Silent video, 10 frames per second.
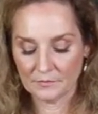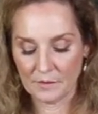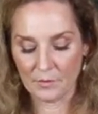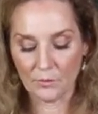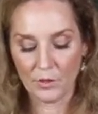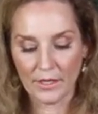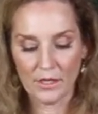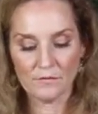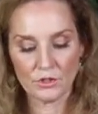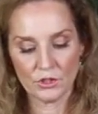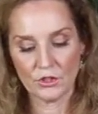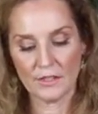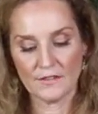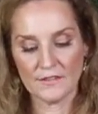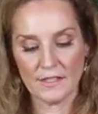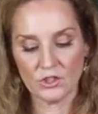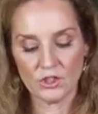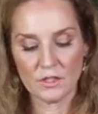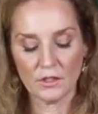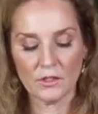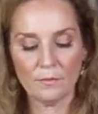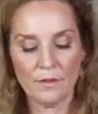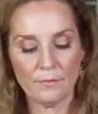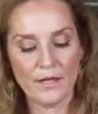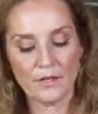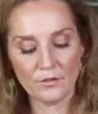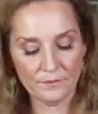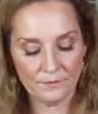I'm going to bring it over so you can see it just a little bit better.